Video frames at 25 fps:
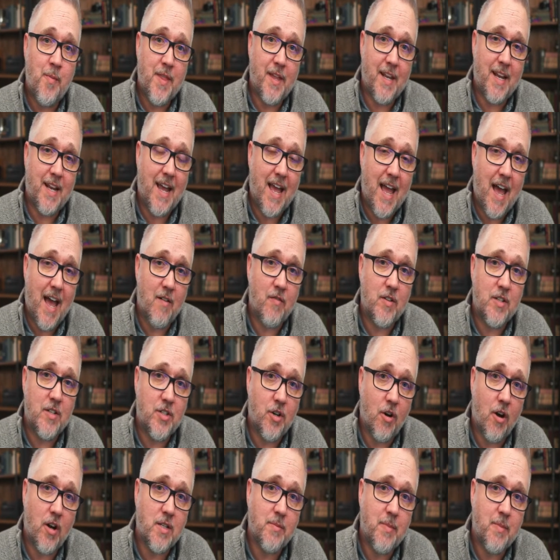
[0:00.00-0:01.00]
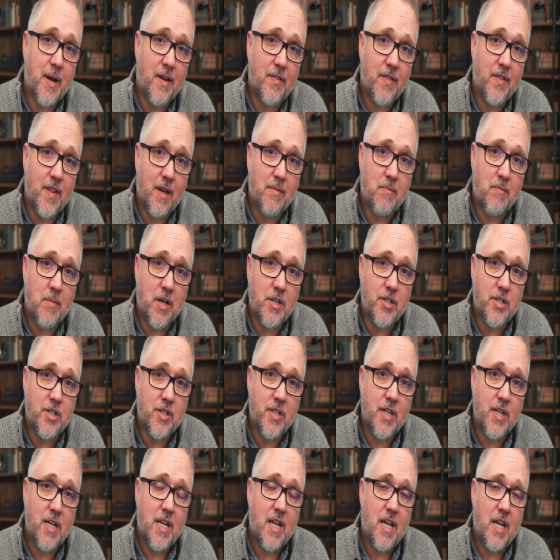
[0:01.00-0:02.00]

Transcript: that I haven't talked about that much